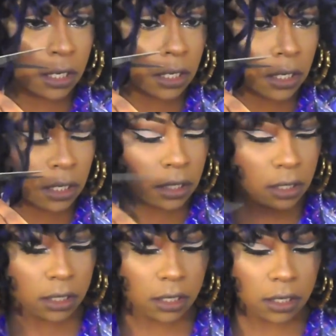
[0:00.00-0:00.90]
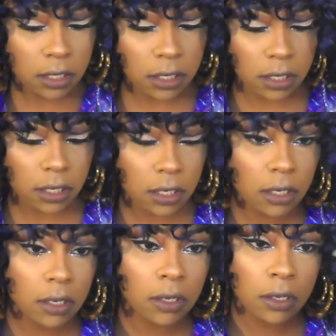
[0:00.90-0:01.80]

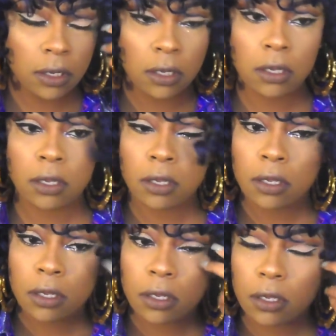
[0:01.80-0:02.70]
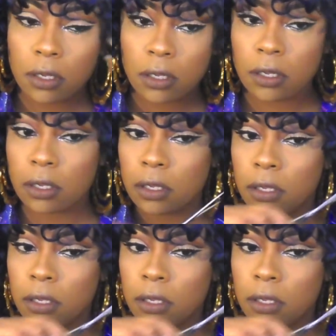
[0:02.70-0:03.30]
(no one is talking)